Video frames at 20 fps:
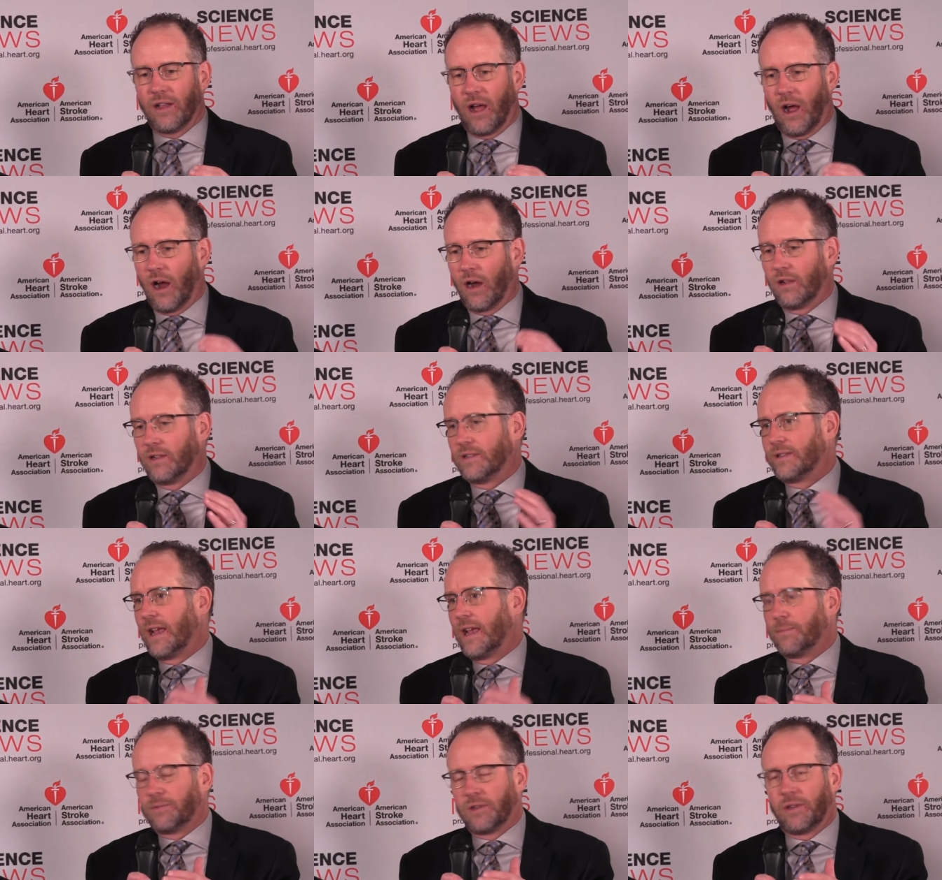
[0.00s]

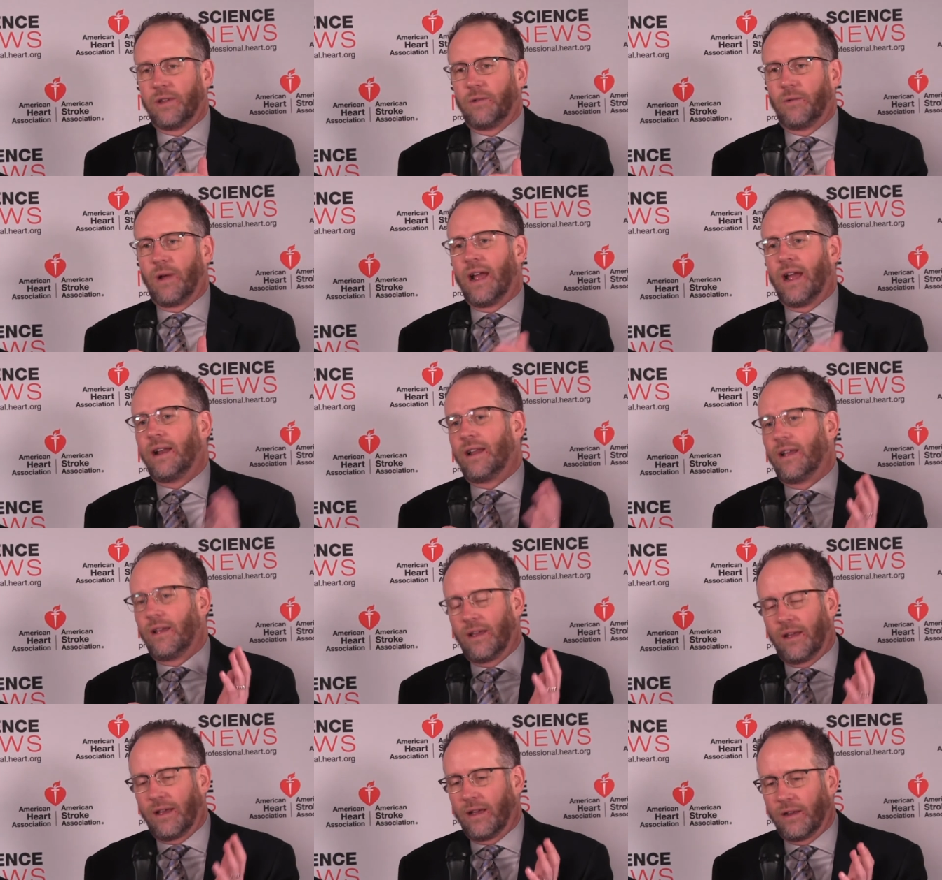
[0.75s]
Harlan's absolutely right. I
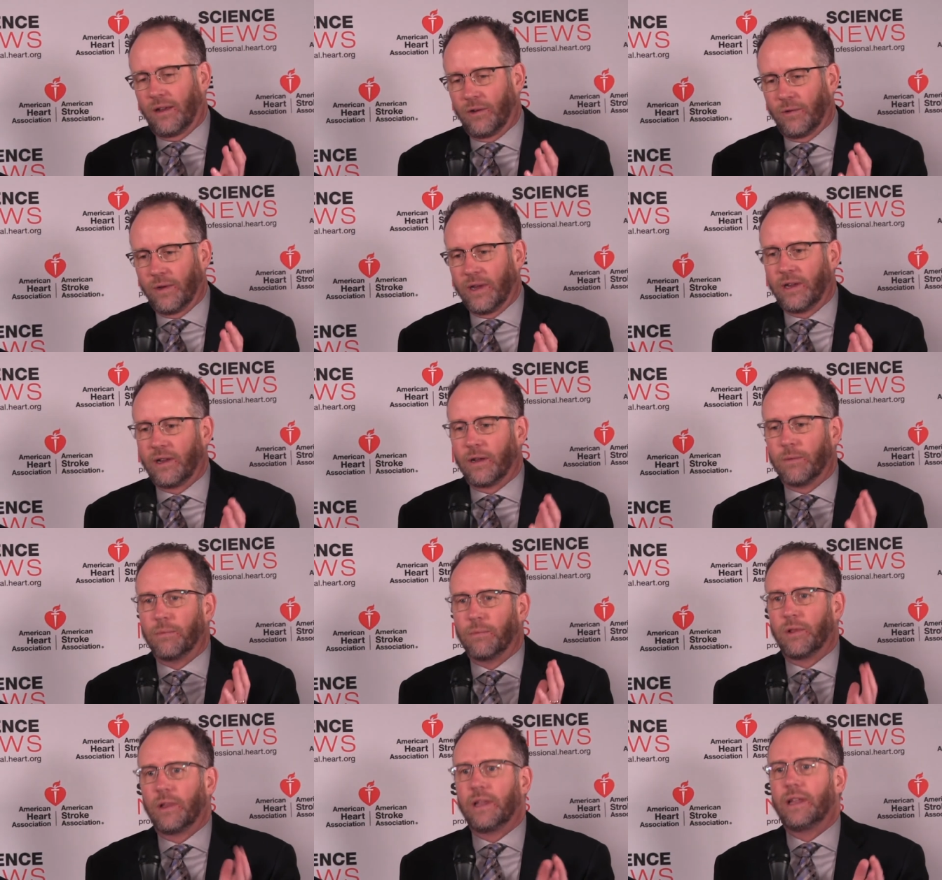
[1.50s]
agree
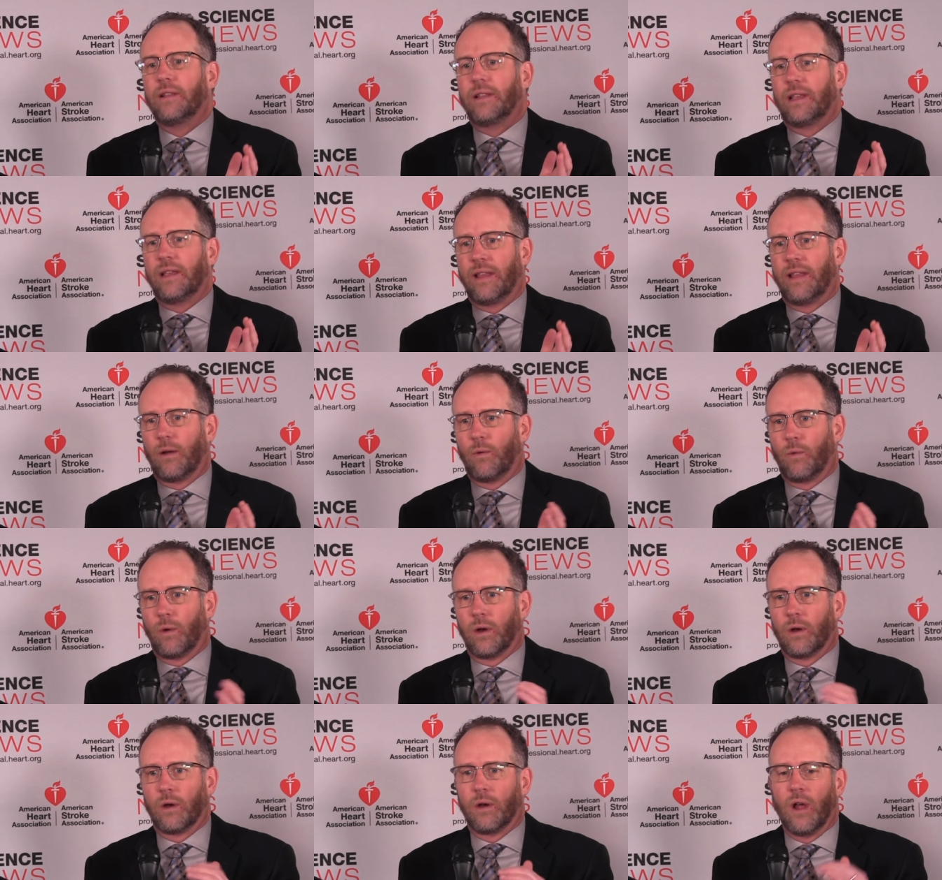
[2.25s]
completely that
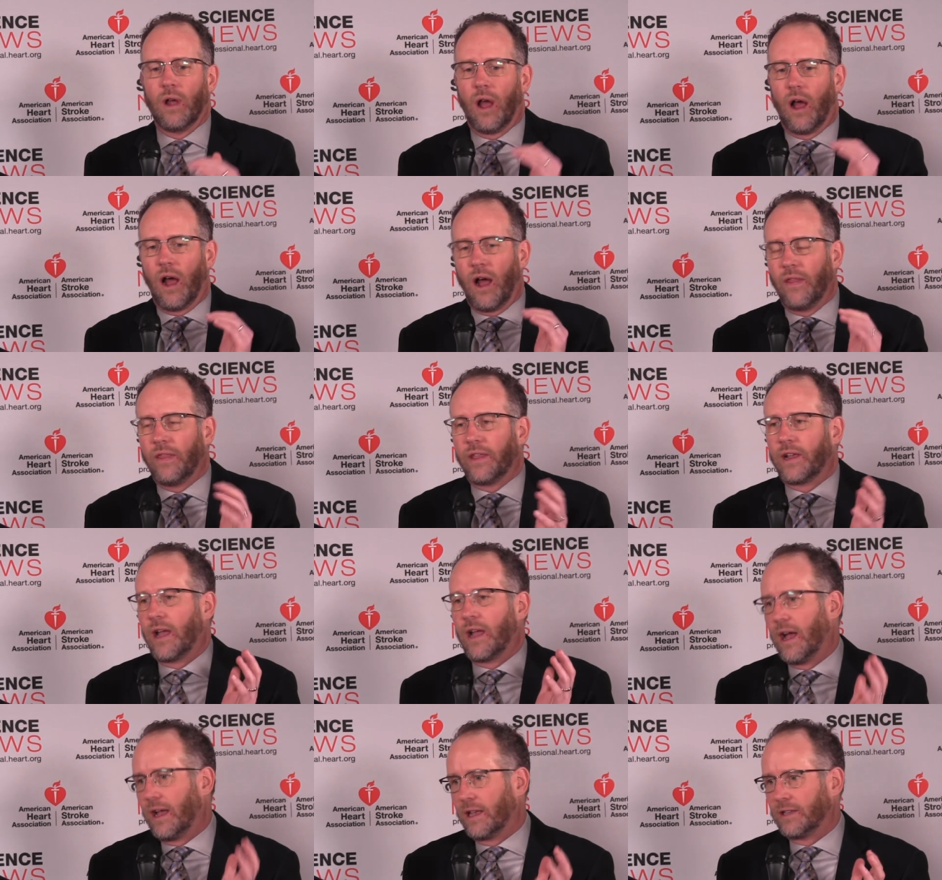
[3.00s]
we're on the
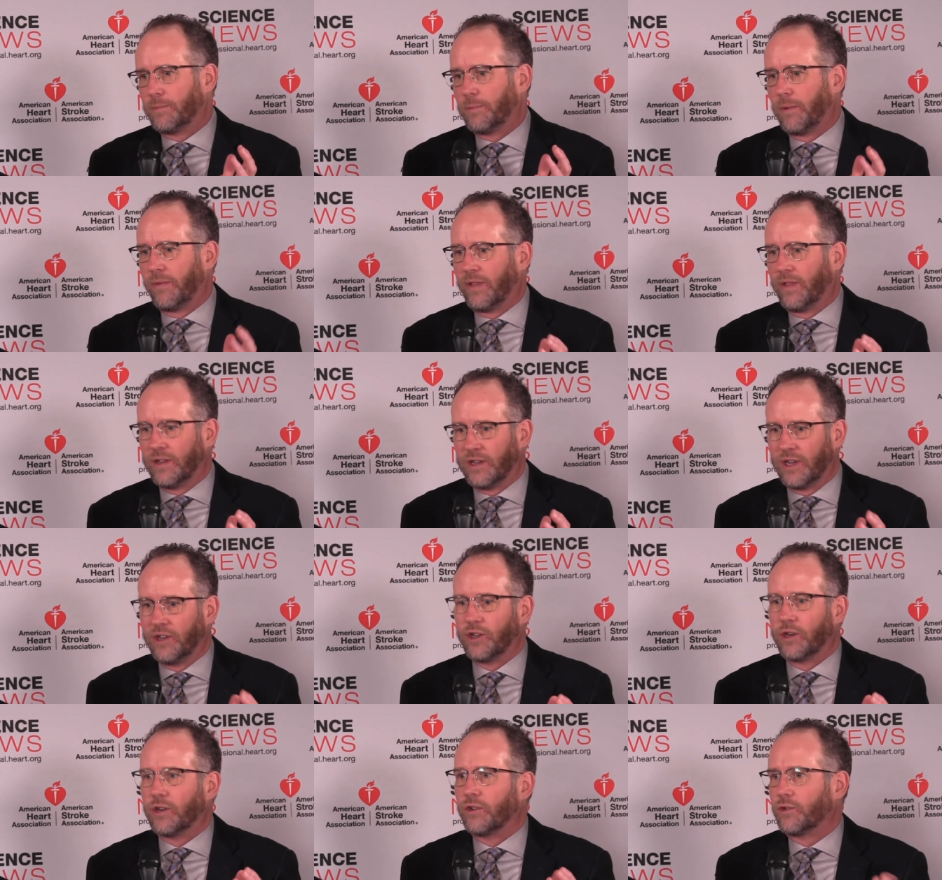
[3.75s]
cusp of the
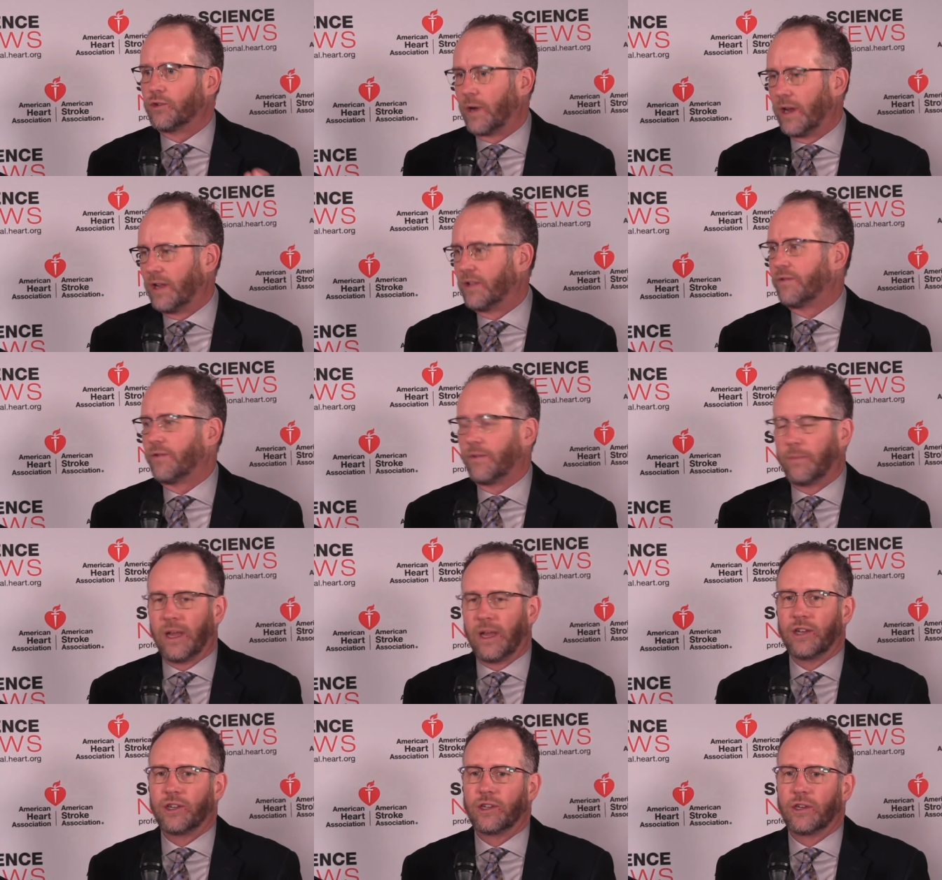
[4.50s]
digital
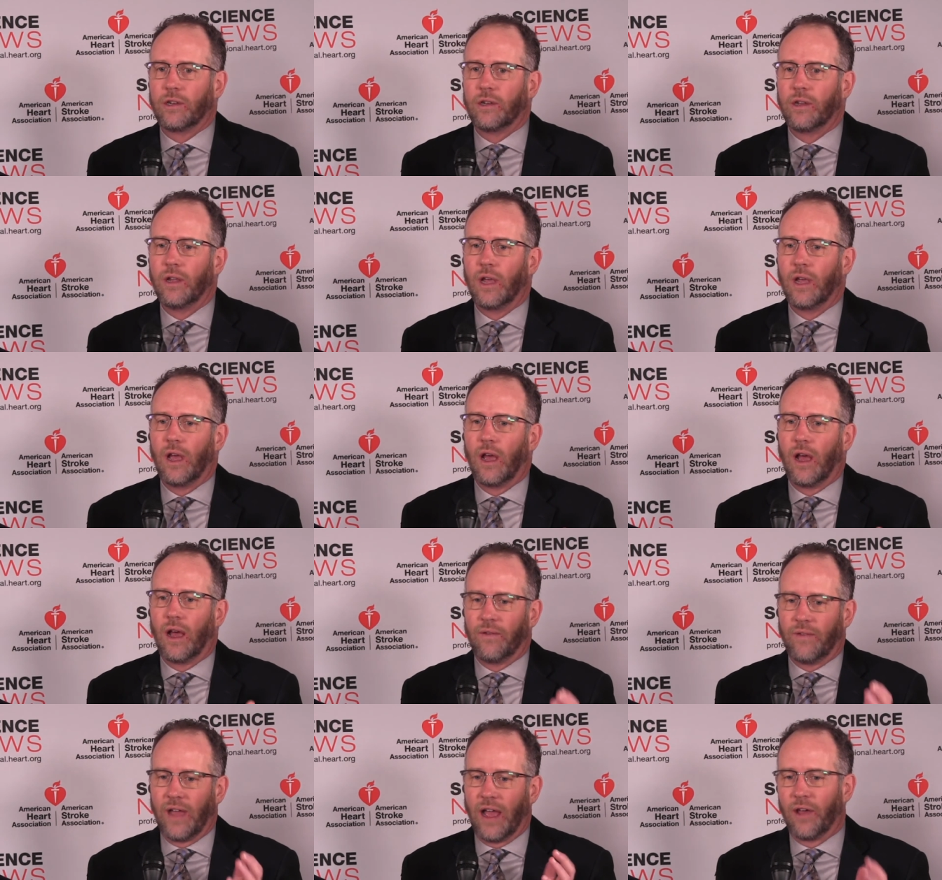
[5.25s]
transformation
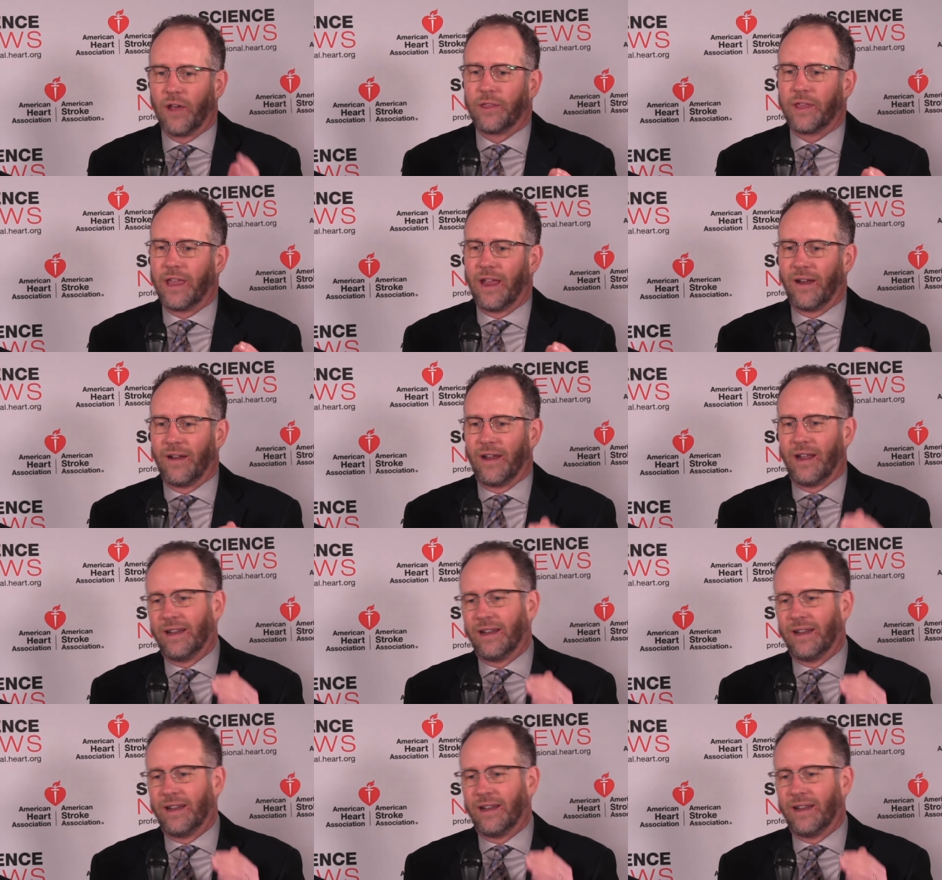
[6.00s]
of healthcare.